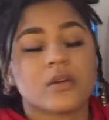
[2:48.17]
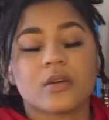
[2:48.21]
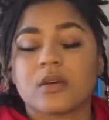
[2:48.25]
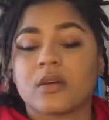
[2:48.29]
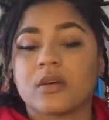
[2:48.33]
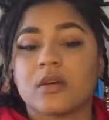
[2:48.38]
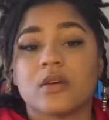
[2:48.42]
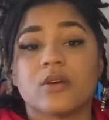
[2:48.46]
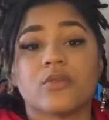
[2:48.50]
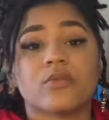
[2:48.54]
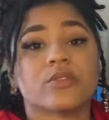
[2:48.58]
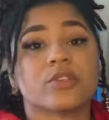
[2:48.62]

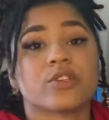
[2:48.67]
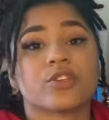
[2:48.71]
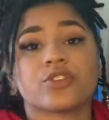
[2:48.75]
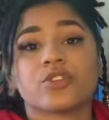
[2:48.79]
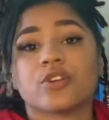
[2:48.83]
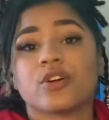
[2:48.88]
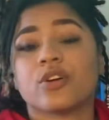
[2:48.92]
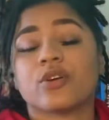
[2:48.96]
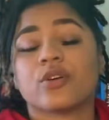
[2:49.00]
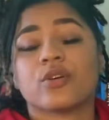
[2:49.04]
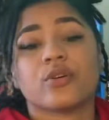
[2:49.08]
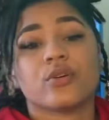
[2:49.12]
it was a
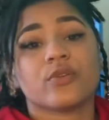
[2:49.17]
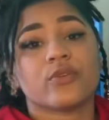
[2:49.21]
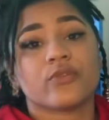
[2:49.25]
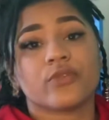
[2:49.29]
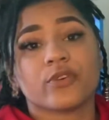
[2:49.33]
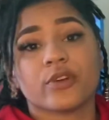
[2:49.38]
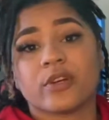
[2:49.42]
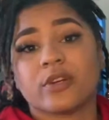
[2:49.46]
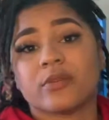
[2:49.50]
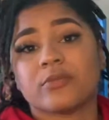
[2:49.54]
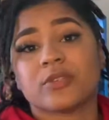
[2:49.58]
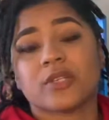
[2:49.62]
struggle
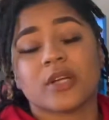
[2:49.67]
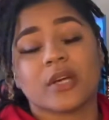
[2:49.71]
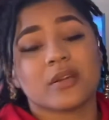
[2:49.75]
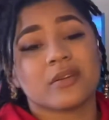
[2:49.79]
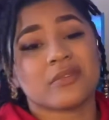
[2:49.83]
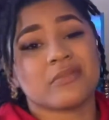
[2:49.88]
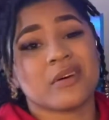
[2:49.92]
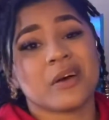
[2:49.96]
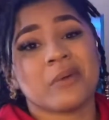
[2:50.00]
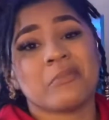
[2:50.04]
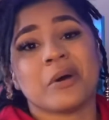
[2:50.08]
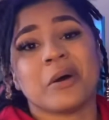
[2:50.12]
for him trying
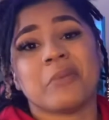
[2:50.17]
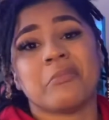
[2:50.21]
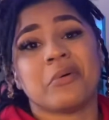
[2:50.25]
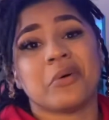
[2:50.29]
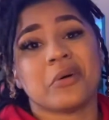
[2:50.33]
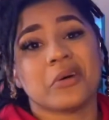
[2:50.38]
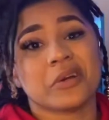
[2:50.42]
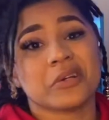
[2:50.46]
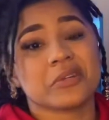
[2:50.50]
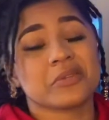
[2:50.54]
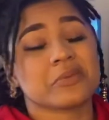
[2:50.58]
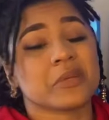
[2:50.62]
to find my
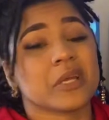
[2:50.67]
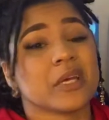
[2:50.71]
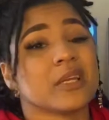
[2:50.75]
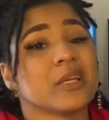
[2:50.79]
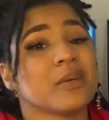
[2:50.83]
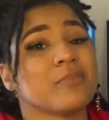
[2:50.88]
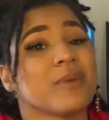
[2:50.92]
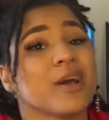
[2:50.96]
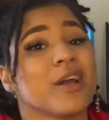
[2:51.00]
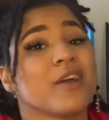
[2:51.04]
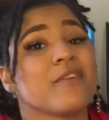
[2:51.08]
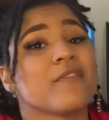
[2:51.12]
parts when I
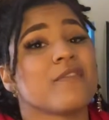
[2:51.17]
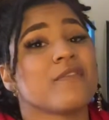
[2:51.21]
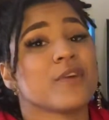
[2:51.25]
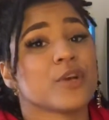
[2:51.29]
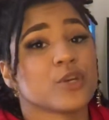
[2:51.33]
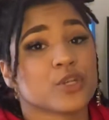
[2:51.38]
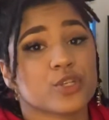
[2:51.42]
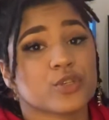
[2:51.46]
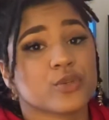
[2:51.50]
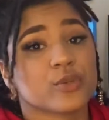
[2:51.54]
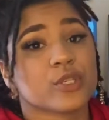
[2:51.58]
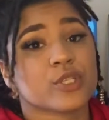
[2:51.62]
did my
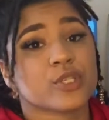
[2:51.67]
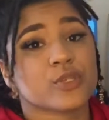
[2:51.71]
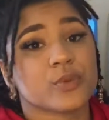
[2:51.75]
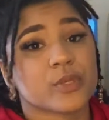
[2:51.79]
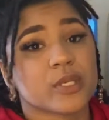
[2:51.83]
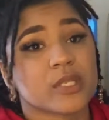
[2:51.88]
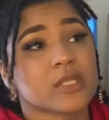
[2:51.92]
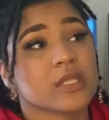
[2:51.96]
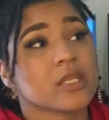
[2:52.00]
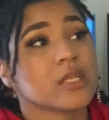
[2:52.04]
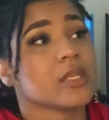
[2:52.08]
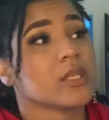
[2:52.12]
first
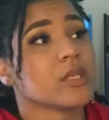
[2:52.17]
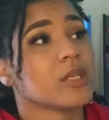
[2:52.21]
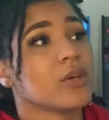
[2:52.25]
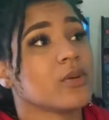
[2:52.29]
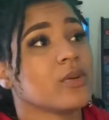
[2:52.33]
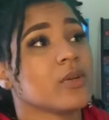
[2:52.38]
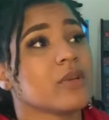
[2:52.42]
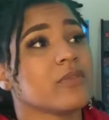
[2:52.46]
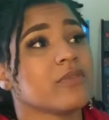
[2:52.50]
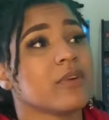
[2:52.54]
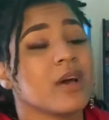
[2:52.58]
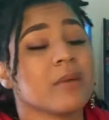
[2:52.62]
retwist. Let
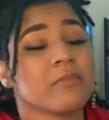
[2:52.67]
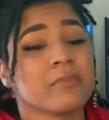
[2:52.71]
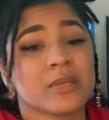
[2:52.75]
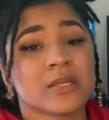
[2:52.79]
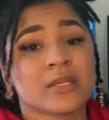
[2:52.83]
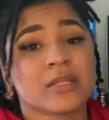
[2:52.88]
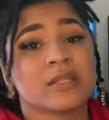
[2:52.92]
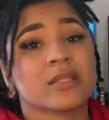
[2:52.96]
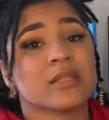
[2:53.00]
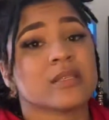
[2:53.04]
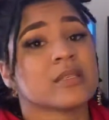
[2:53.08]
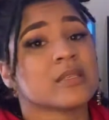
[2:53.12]
alone if I
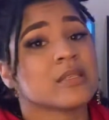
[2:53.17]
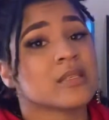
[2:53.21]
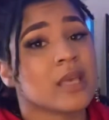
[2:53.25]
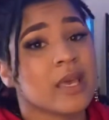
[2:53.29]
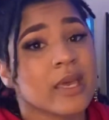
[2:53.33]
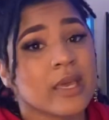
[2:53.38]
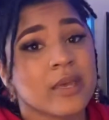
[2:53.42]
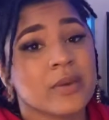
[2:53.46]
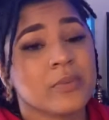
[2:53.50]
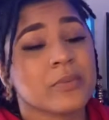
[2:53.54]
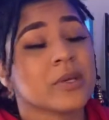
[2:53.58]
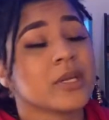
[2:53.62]
missed the
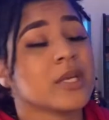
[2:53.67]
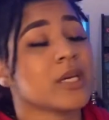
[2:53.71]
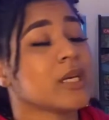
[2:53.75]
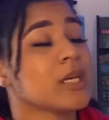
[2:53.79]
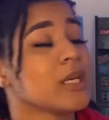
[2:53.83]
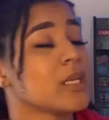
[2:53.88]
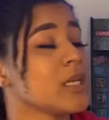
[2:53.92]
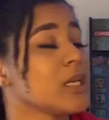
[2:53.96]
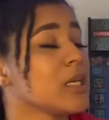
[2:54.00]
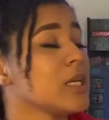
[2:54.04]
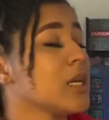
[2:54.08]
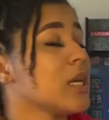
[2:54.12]
second one,
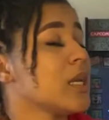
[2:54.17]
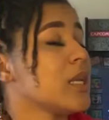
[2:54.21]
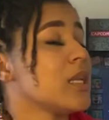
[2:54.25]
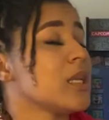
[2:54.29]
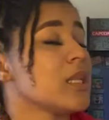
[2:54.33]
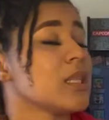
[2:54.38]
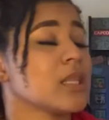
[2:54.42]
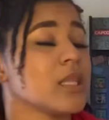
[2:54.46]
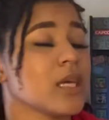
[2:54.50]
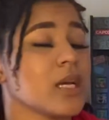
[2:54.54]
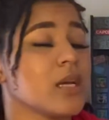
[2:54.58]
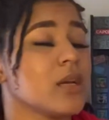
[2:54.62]
honey, and the
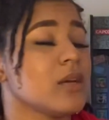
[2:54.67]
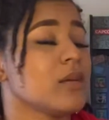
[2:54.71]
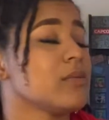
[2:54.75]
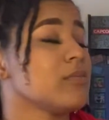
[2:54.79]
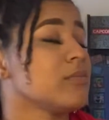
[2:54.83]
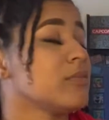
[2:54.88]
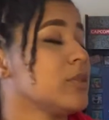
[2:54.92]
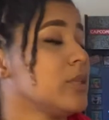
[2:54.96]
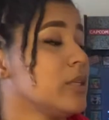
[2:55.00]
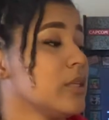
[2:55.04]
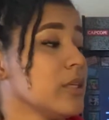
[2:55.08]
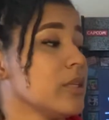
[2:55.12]
third.
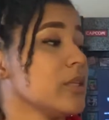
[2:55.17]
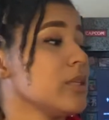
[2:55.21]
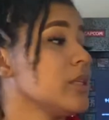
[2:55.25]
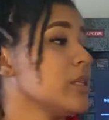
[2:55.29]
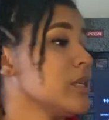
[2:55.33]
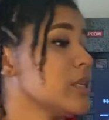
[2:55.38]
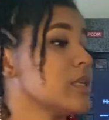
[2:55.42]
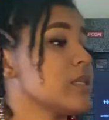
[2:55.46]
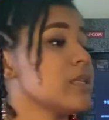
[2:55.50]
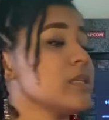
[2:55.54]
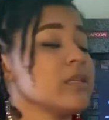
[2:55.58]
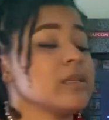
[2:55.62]
Look,
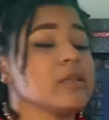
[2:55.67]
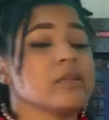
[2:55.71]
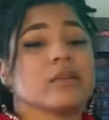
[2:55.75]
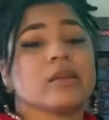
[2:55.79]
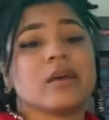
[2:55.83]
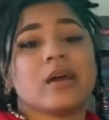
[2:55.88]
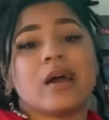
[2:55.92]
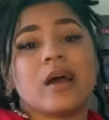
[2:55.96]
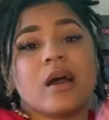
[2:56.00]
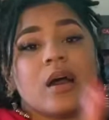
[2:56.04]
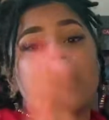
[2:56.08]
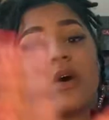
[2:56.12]
listen,
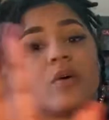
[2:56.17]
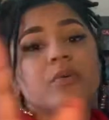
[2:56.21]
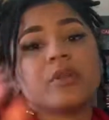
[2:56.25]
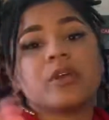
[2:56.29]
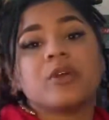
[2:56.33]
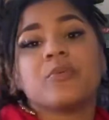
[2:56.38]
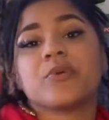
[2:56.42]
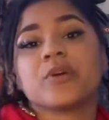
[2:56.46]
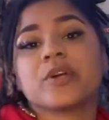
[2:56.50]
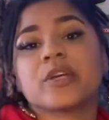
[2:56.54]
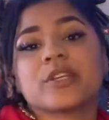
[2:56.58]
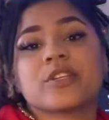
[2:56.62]
I don't
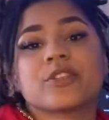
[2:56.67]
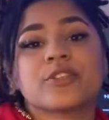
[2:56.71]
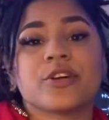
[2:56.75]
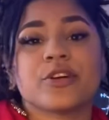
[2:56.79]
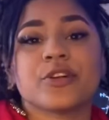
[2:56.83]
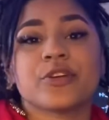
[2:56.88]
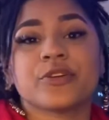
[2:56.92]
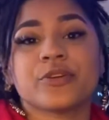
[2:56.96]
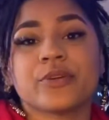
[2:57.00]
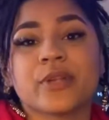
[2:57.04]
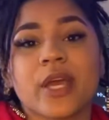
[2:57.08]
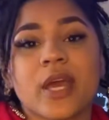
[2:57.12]
even want to get
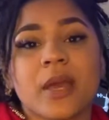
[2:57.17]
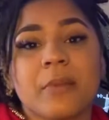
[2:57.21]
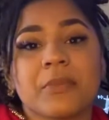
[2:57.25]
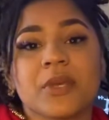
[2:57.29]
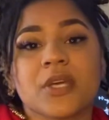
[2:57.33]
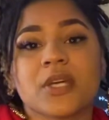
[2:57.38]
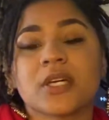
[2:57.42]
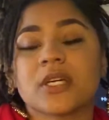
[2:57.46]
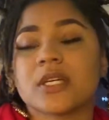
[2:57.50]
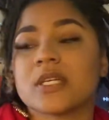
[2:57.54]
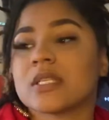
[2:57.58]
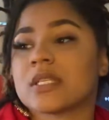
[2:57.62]
started on that
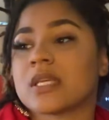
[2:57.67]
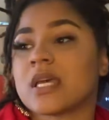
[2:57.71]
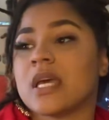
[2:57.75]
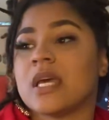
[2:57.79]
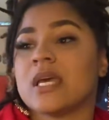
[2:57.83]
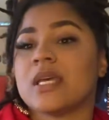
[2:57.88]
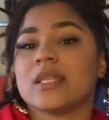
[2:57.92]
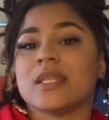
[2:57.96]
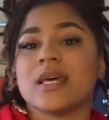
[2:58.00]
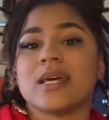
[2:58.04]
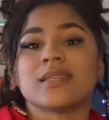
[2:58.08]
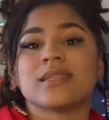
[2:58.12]
because
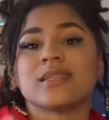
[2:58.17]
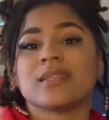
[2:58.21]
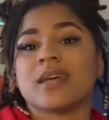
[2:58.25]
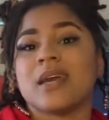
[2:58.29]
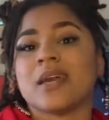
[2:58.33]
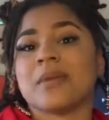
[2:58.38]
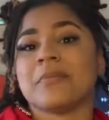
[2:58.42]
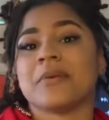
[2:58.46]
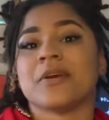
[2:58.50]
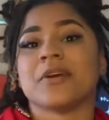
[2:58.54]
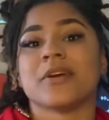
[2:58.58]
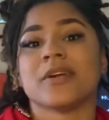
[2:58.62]
that's a
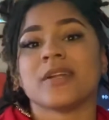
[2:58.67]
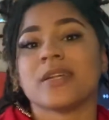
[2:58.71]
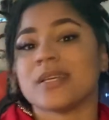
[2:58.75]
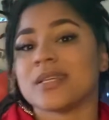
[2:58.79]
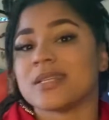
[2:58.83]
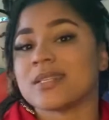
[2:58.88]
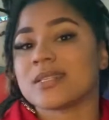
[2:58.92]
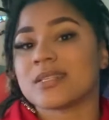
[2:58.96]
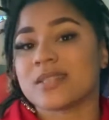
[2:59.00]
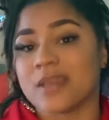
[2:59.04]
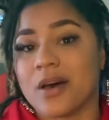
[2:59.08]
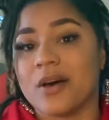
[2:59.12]
nightmare in
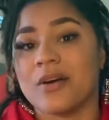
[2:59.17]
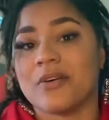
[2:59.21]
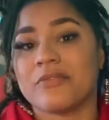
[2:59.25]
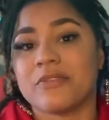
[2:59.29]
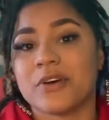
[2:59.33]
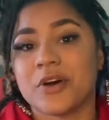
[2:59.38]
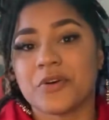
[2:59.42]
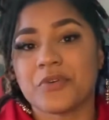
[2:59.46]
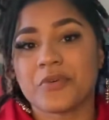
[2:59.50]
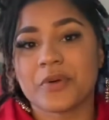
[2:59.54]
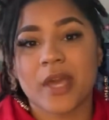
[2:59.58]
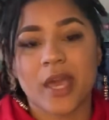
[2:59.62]
itself.
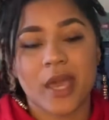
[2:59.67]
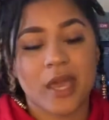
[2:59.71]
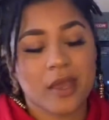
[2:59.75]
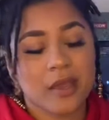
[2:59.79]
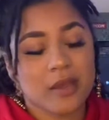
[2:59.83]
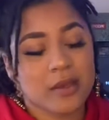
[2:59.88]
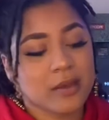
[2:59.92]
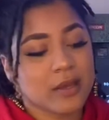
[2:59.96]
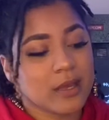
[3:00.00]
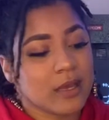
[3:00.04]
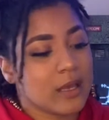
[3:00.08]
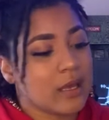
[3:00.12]
Okay,
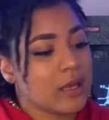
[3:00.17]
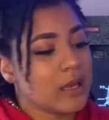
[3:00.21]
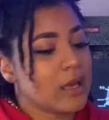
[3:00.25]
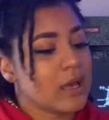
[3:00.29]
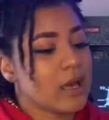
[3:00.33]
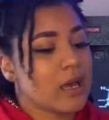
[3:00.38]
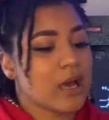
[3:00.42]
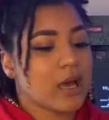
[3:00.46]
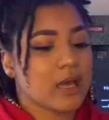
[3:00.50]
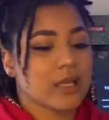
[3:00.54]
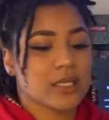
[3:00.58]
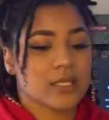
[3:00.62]

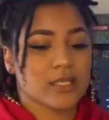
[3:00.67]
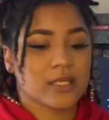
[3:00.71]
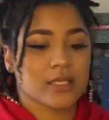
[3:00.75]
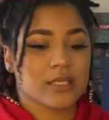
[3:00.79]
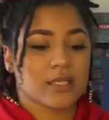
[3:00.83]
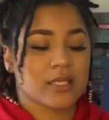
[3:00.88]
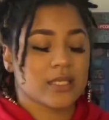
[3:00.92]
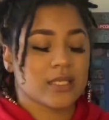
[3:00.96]
I just